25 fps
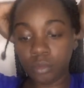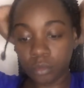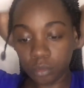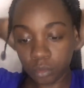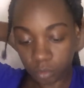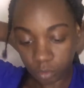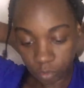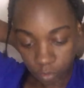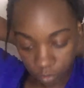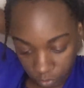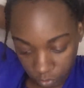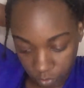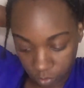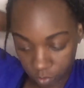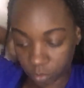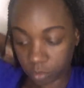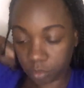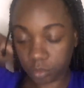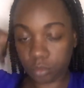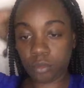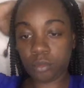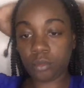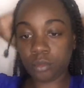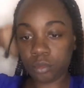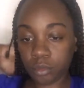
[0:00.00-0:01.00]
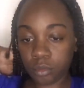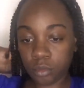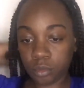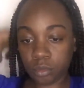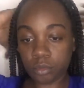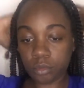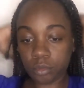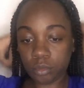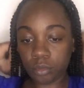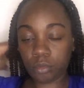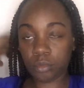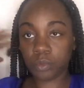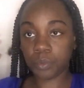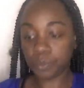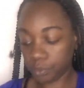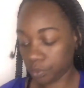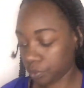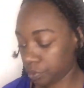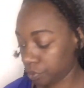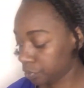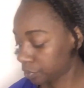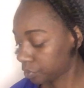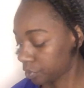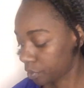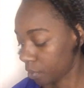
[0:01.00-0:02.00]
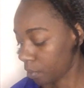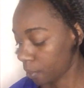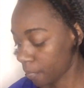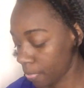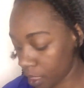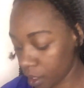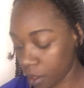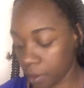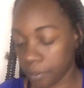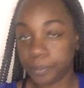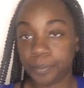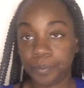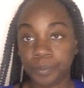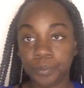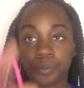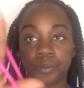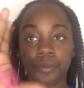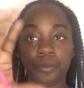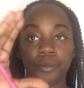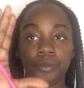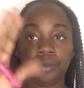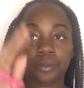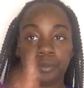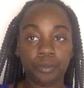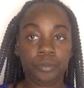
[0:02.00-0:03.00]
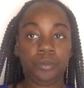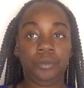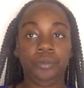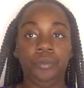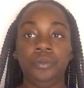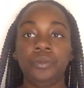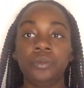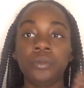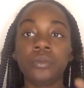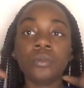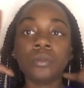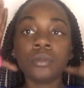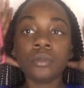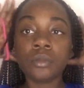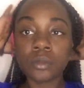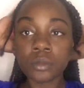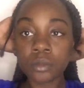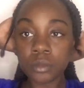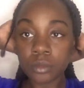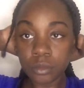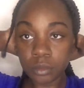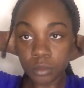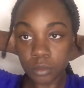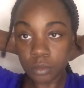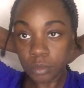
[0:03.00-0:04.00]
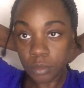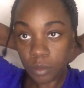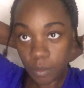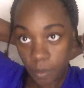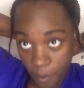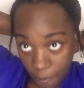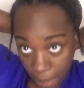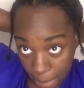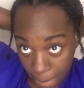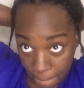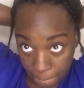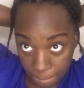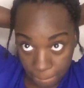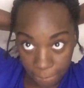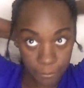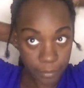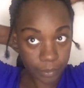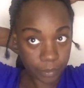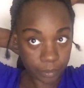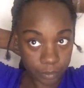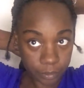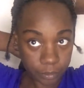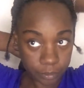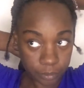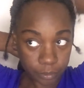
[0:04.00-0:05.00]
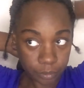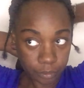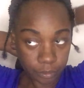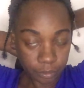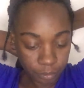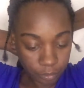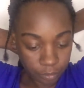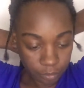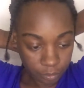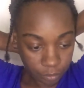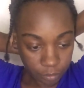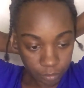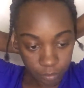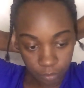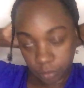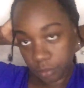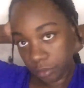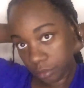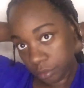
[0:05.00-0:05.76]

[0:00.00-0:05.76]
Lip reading: But this also shows where you're lapsing braids at. So you always want to do this part when you